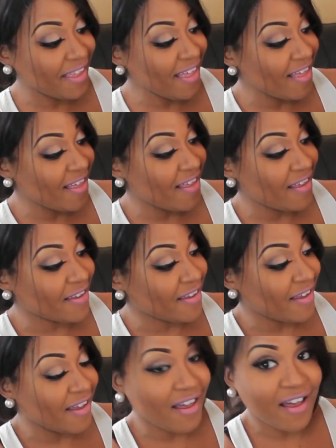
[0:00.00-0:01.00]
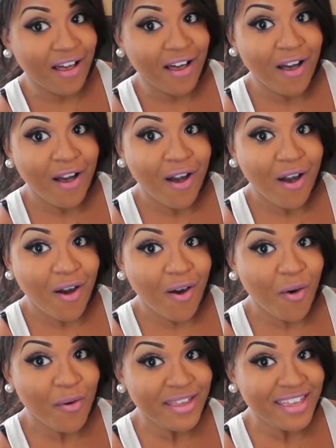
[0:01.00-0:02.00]
Look! Uh,
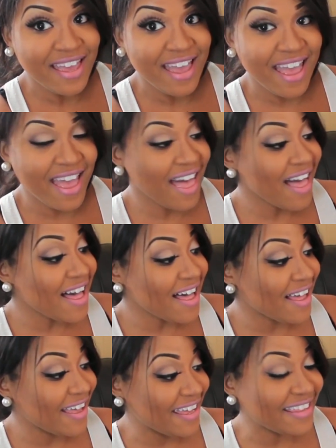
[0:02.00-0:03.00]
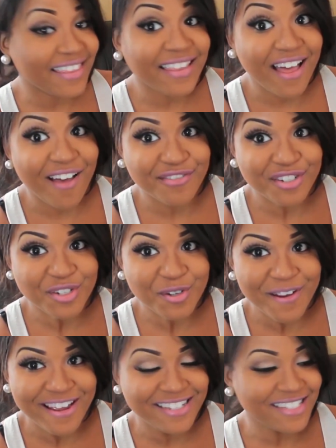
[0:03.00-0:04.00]
oh yeah, he loves
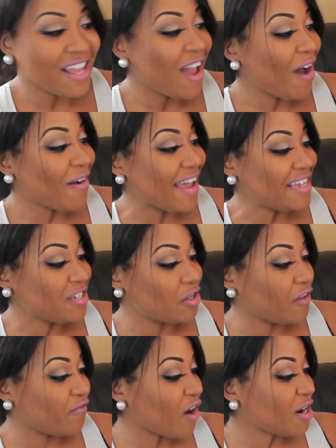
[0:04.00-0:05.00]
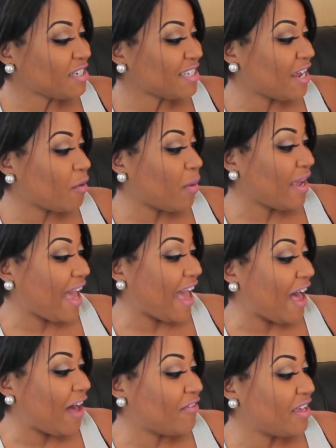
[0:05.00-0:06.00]
treats. Okay, so the first thing we
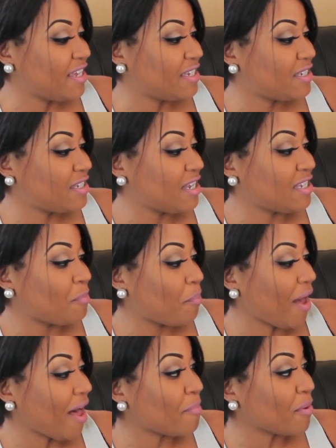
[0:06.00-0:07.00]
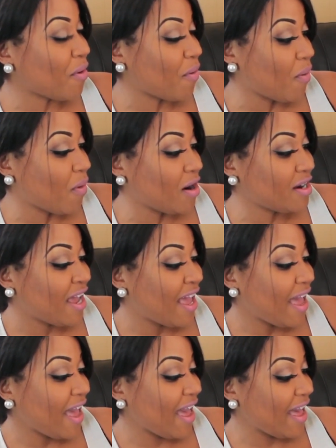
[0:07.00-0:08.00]
have is this popcorn,
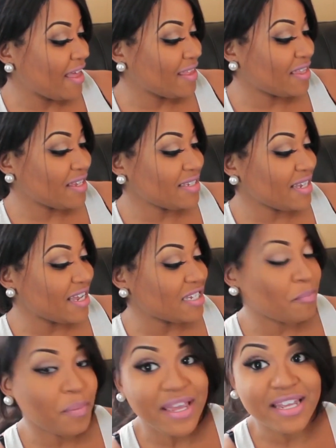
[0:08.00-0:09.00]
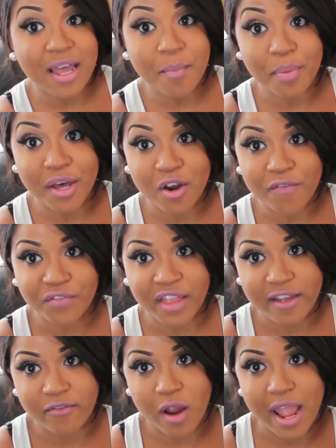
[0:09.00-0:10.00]
and this is peanut butter
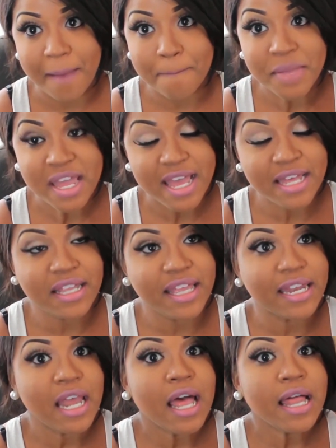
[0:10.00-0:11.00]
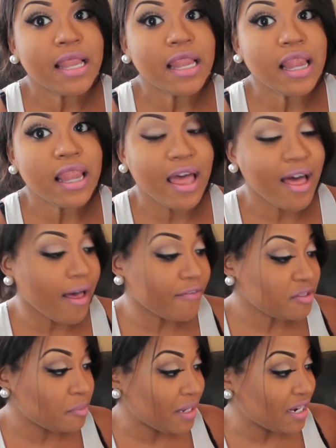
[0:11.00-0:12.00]
flavor, and Piglet
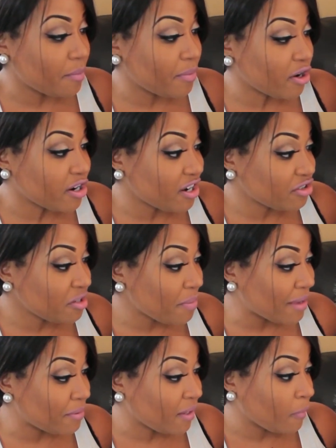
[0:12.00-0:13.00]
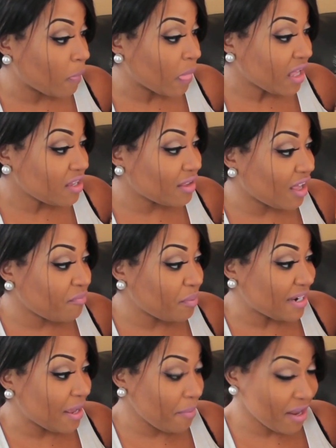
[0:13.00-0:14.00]
loves peanut butter. Don't you, baby? You love
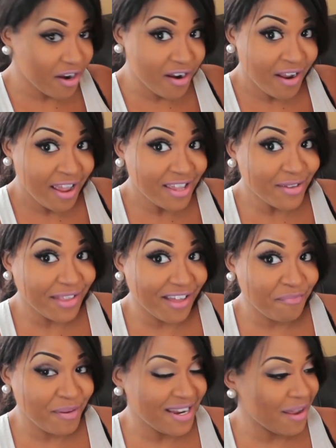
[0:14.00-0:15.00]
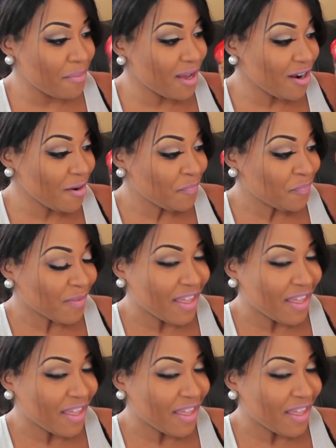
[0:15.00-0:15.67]
peanut butter? You love peanut butter?